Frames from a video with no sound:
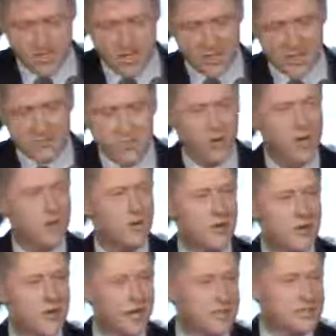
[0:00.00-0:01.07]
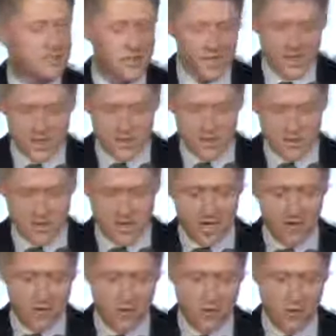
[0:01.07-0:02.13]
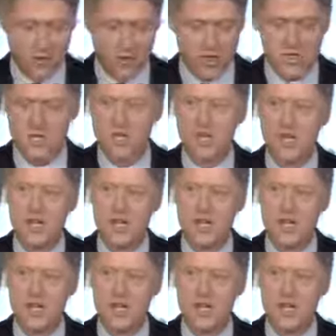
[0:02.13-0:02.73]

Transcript: This morning, we announced the latest round of awards